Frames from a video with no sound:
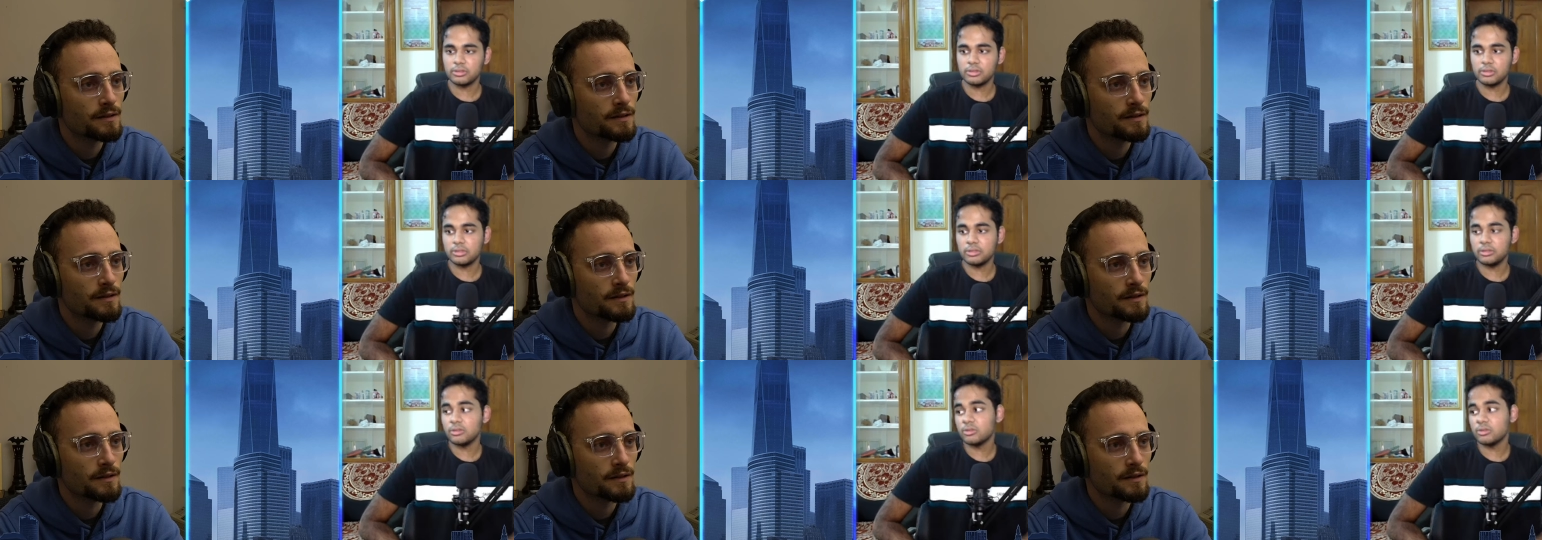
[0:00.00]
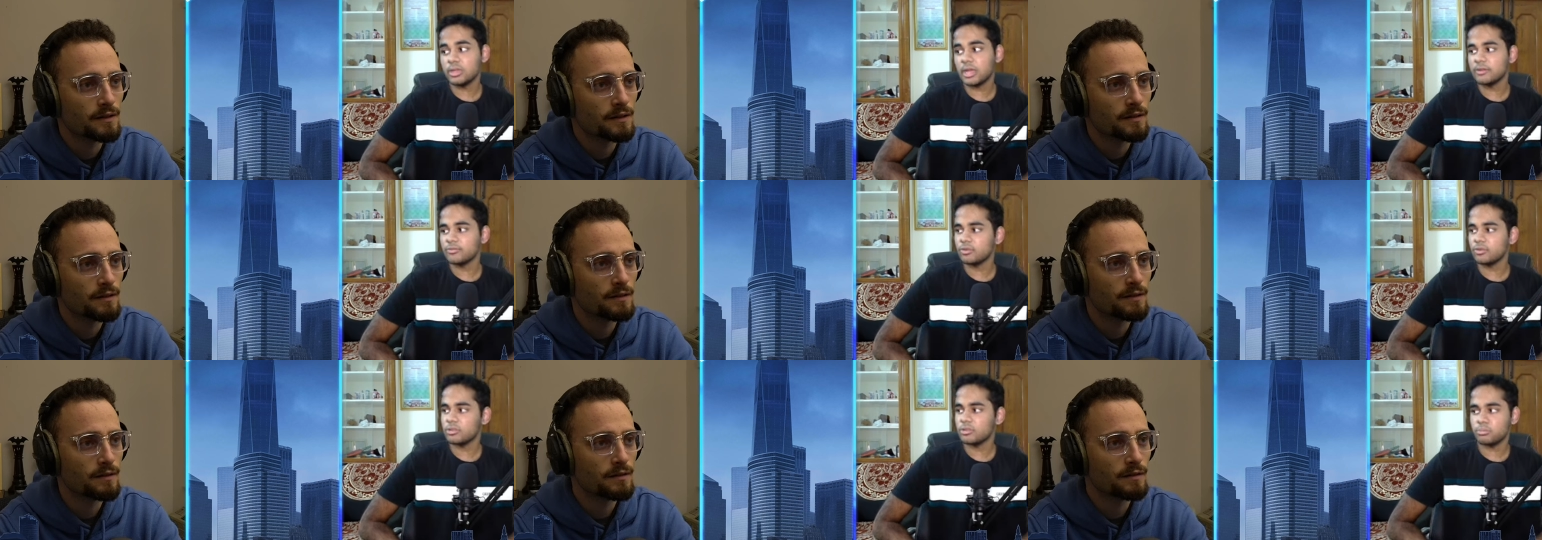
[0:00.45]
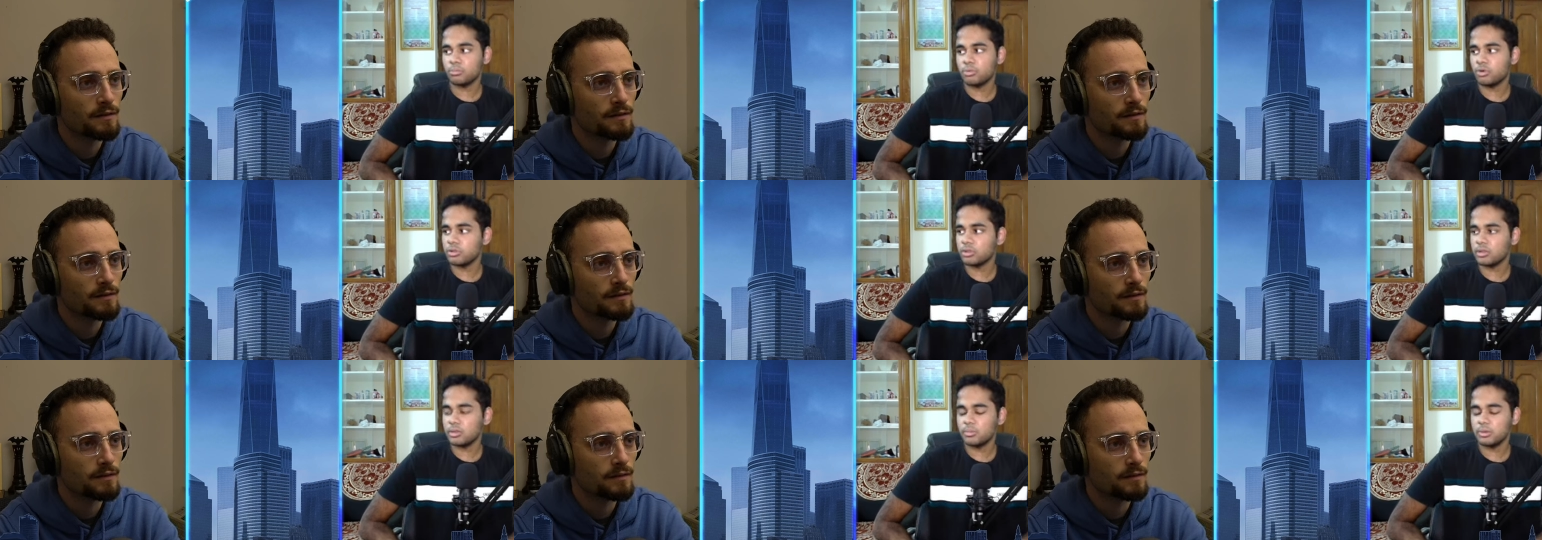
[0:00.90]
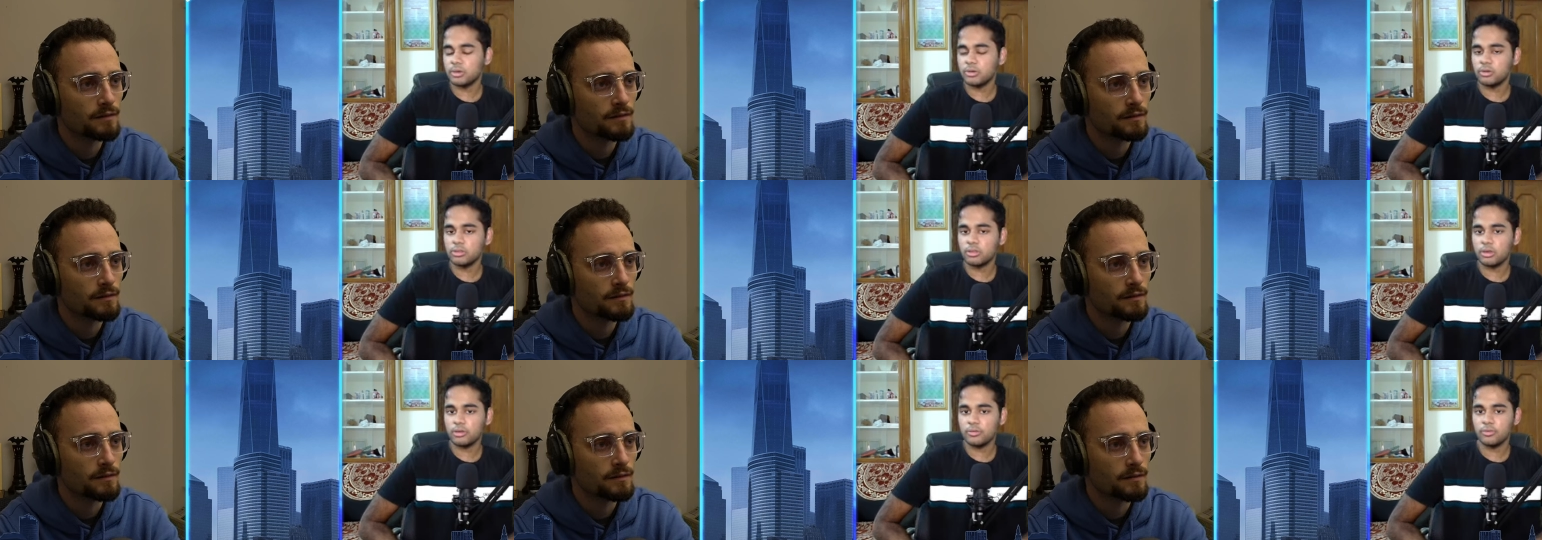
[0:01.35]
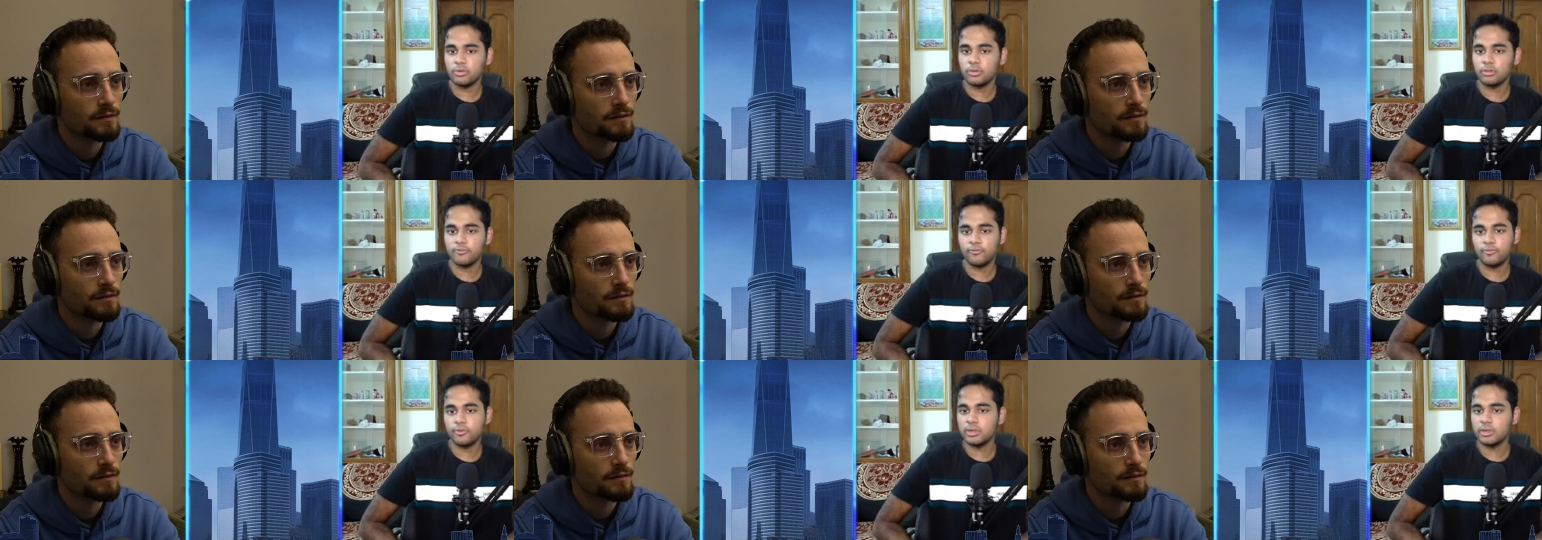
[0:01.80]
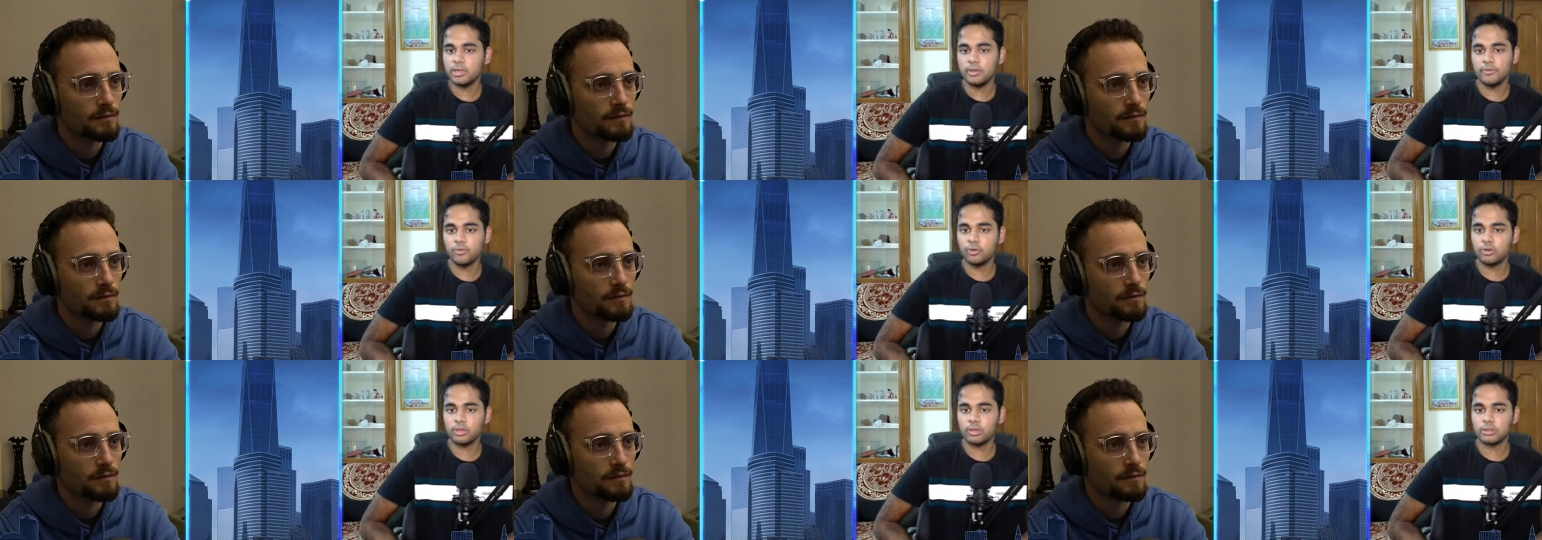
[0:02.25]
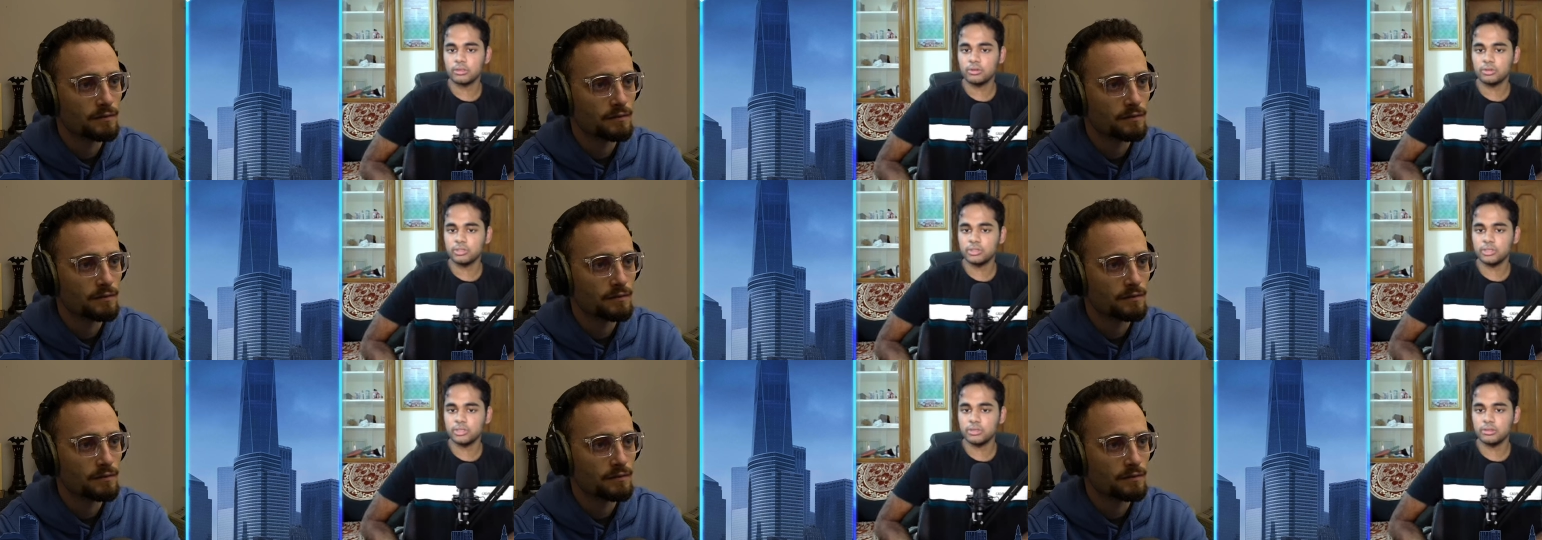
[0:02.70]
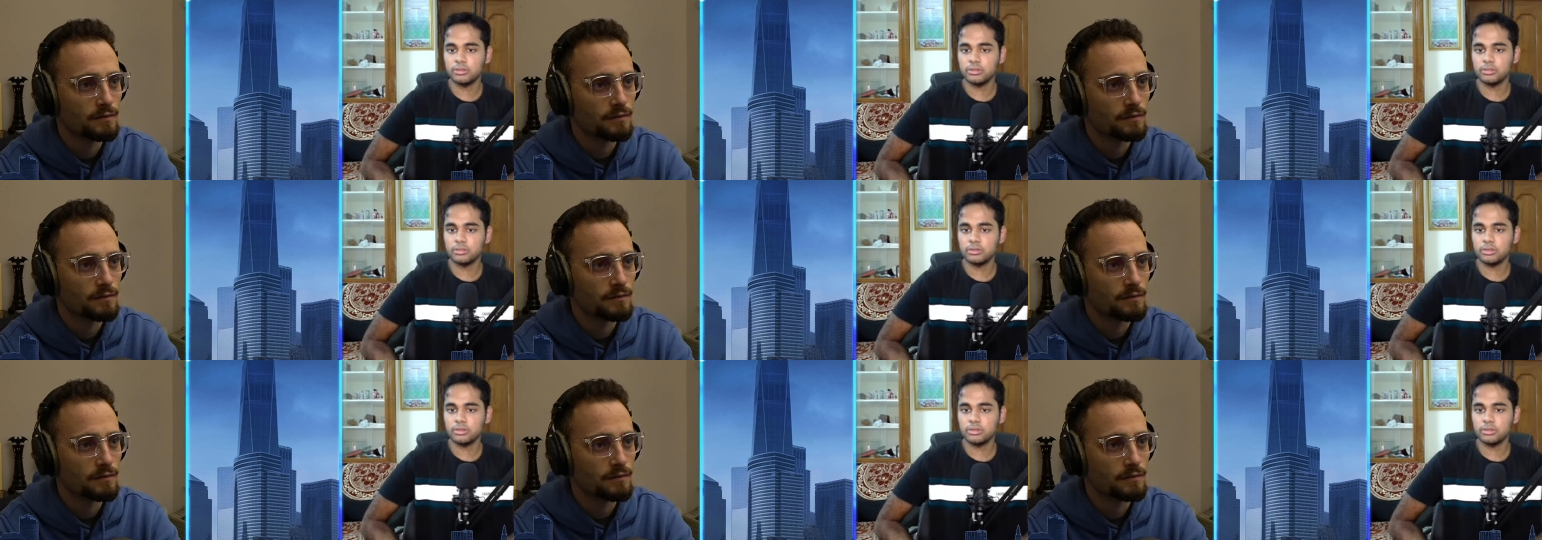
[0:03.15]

Speaker 1: No, that was mostly because I was fully focused on chess.